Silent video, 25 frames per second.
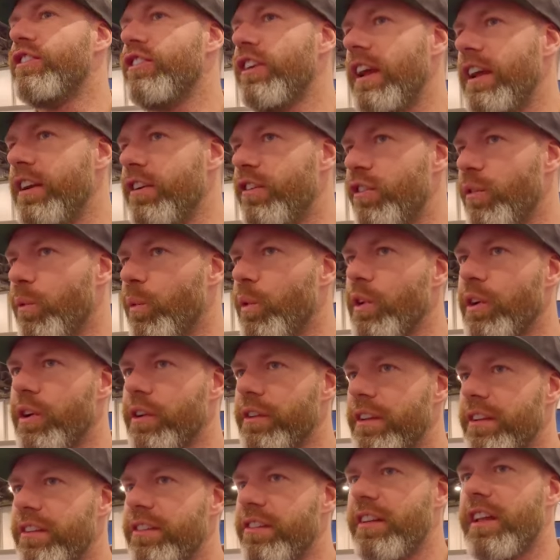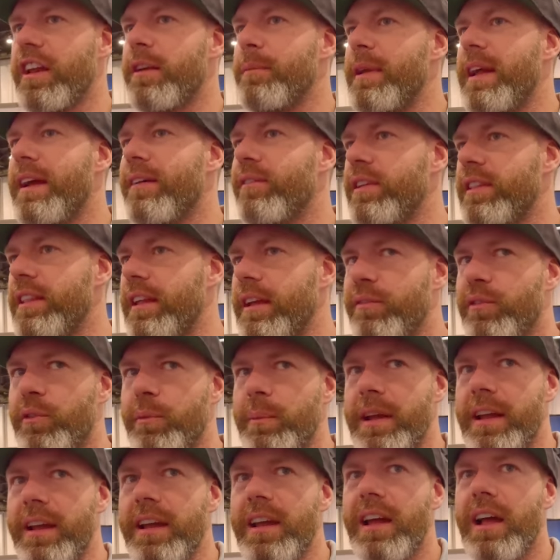to change the world, this is going to be everything for
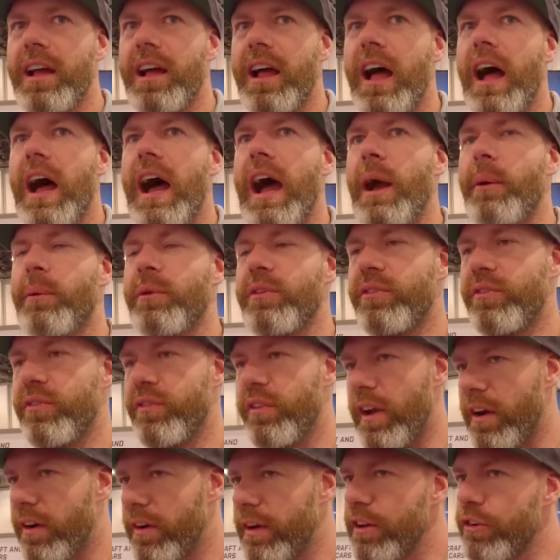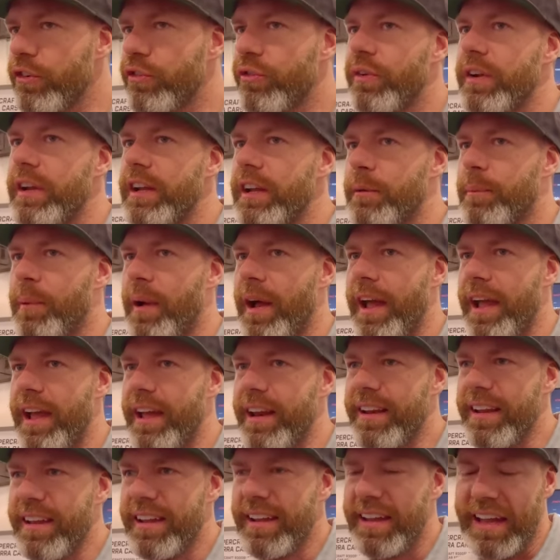me. Right. I was very intrigued by
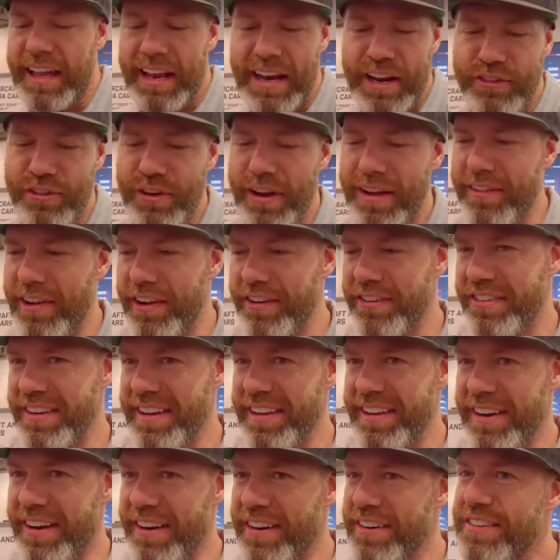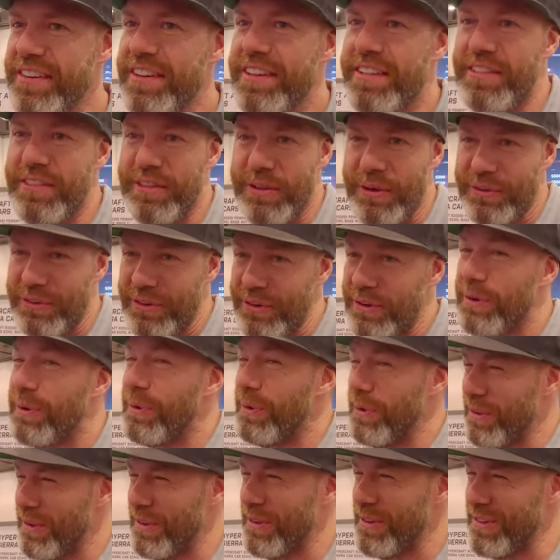it, and I drive RC cars. Those are
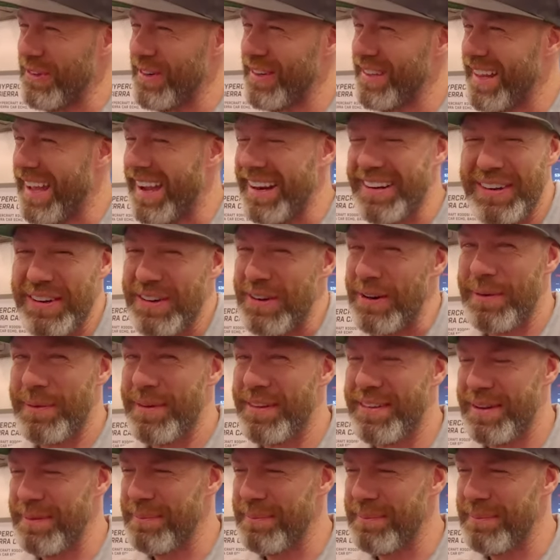cool, those are electric, nobody's